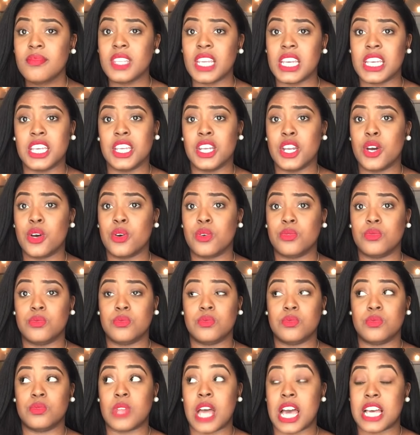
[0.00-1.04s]
you know,
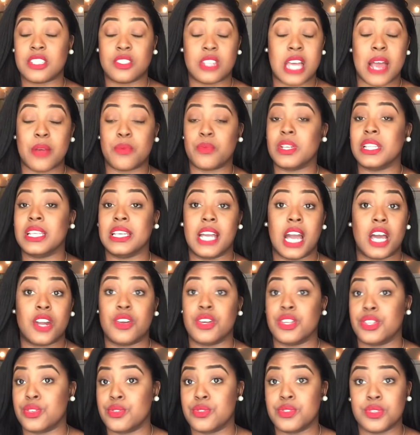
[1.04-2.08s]
I really got on
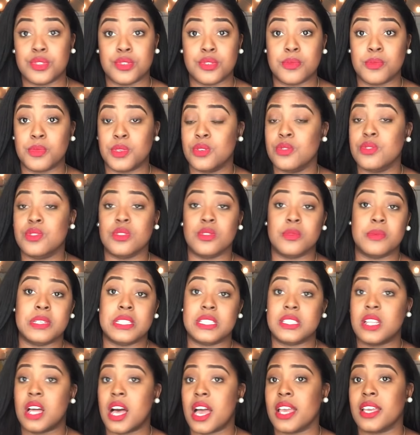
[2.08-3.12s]
YouTube.
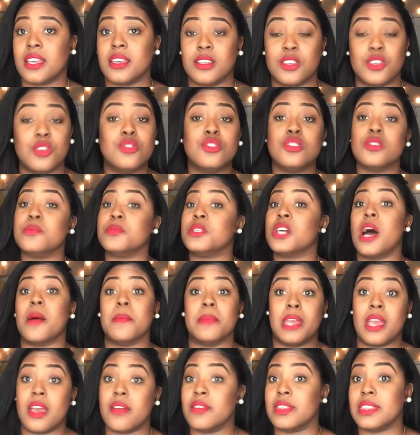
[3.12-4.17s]
YouTube taught
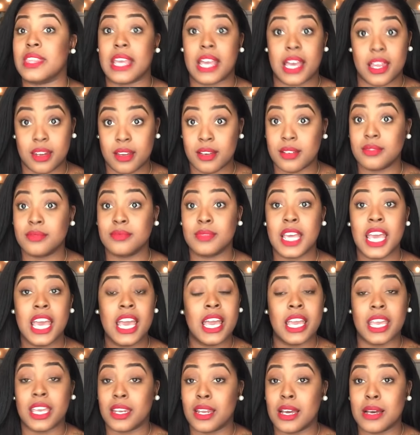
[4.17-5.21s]
me everything I know.
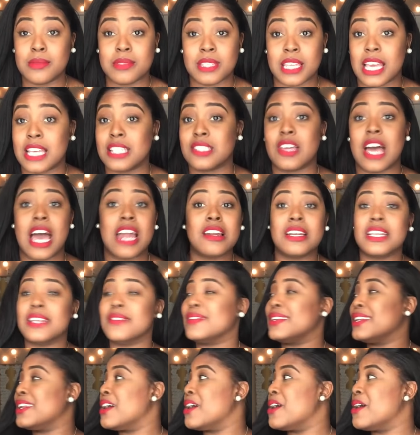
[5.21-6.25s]
You know what I'm saying? So I don't even
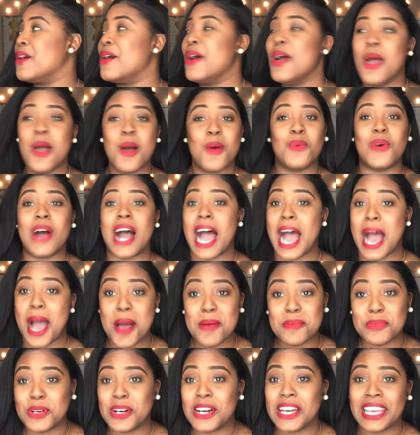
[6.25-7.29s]
know why
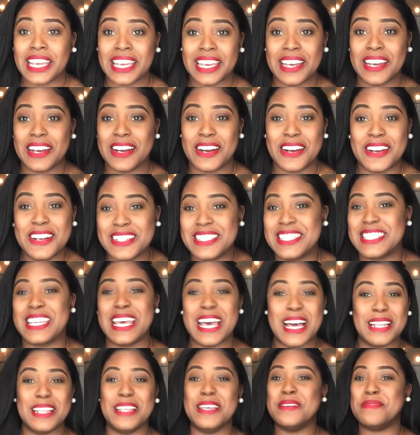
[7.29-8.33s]
I'm on here
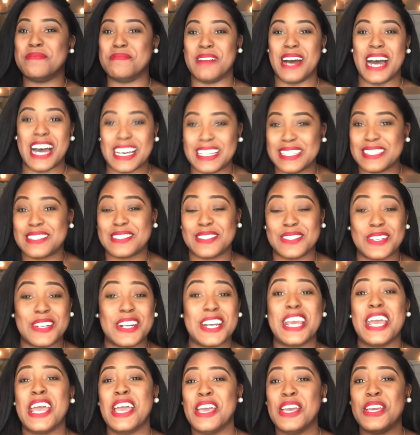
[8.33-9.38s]
telling my story.
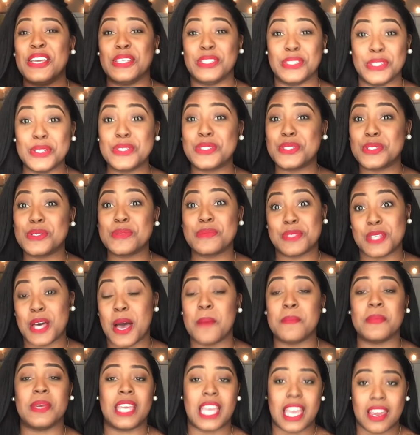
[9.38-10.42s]
YouTube taught
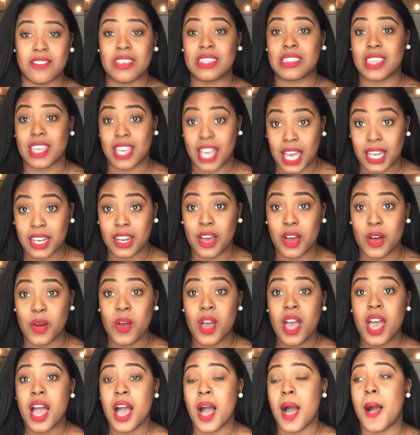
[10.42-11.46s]
me everything I
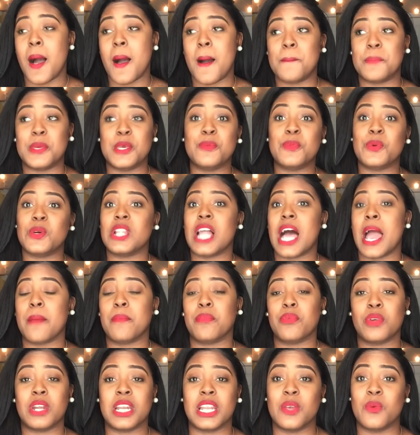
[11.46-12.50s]
know. People like
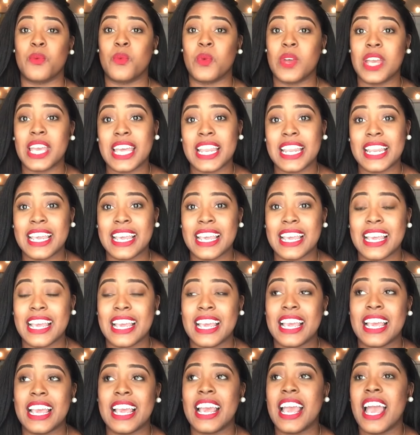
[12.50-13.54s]
Pretty
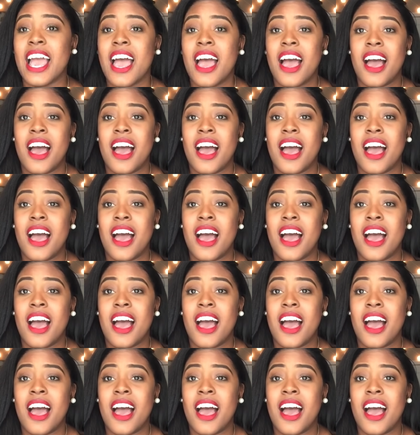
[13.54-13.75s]
Witty.